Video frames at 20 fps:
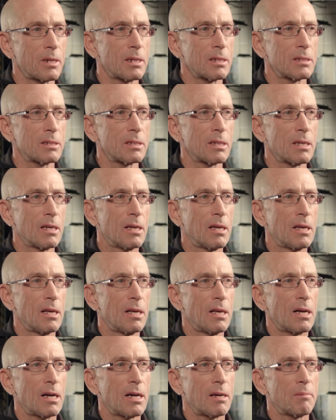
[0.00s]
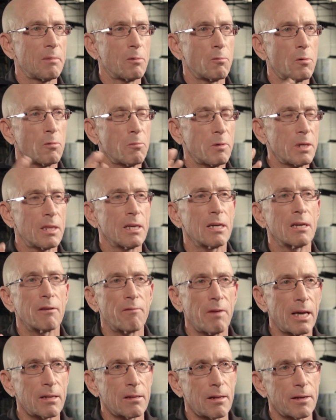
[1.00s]
but it's, I mean, when we think of
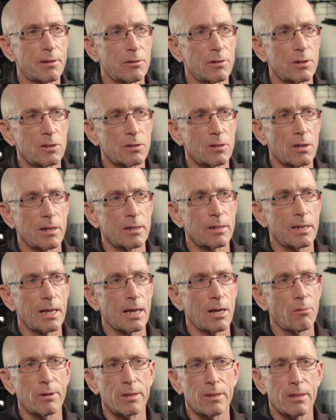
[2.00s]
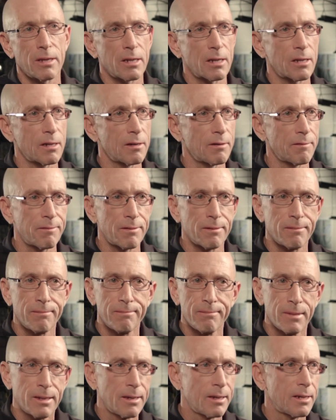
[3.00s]
hang glider design now, we think of,
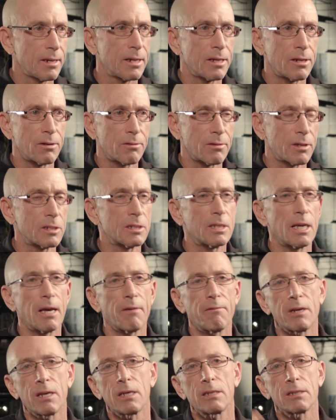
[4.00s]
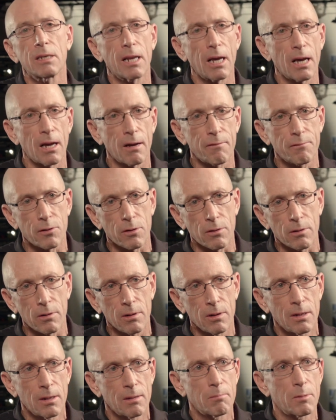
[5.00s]
you know, the 70s and after.
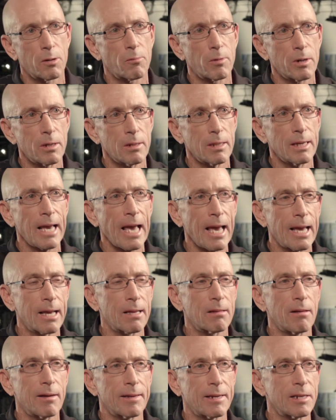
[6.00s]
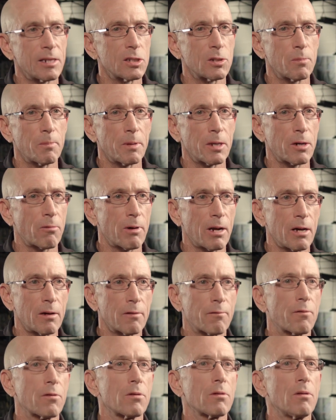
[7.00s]
But really, hang gliding has been
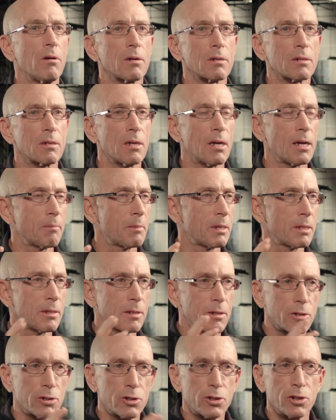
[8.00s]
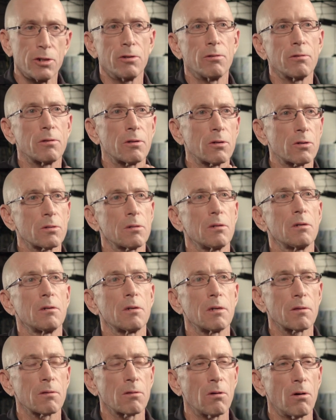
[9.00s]
around for a long time. I mean, there's Chanute, there's
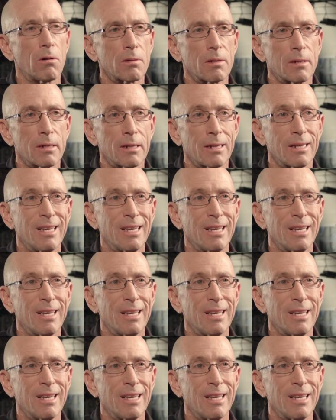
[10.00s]
Lilienthal, and